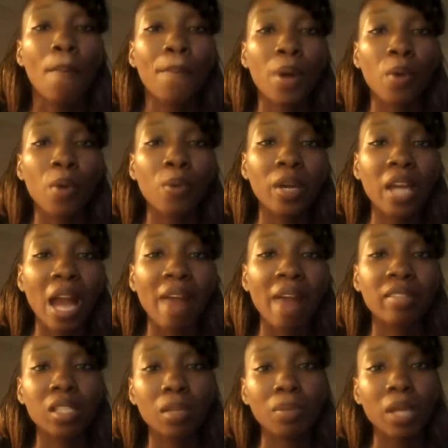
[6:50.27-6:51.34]
but we
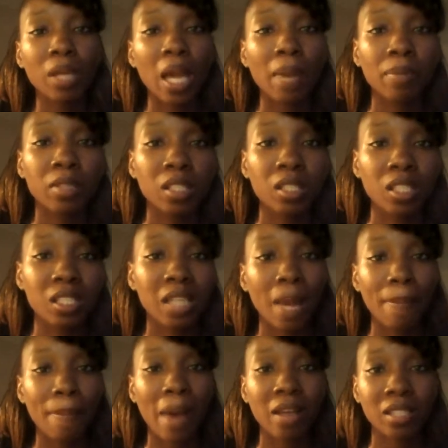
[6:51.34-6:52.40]
have to be able to
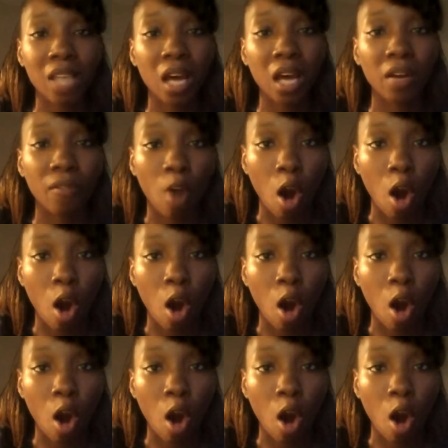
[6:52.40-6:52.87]
step outside of